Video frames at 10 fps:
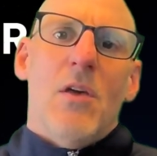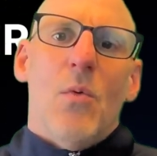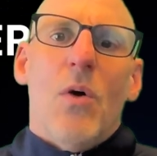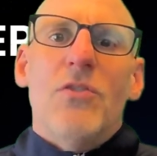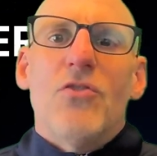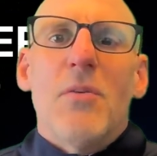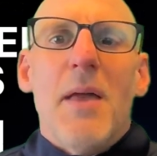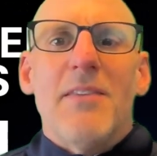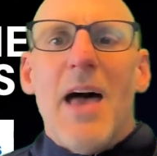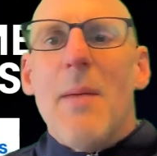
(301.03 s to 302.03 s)
OneStream
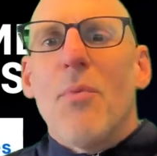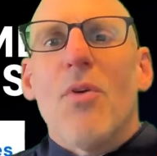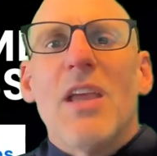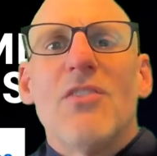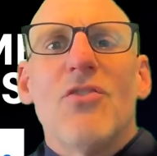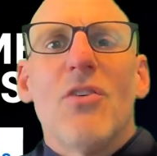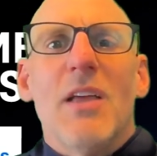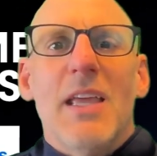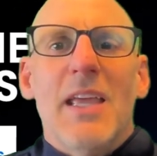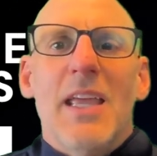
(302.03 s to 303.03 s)
has operational
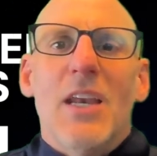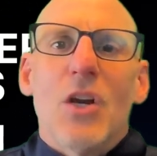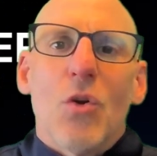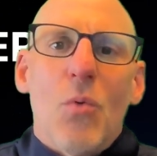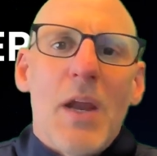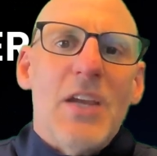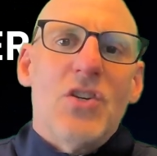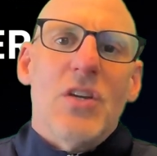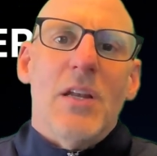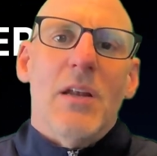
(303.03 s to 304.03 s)

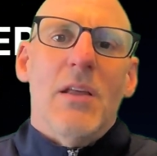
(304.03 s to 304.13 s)
integration.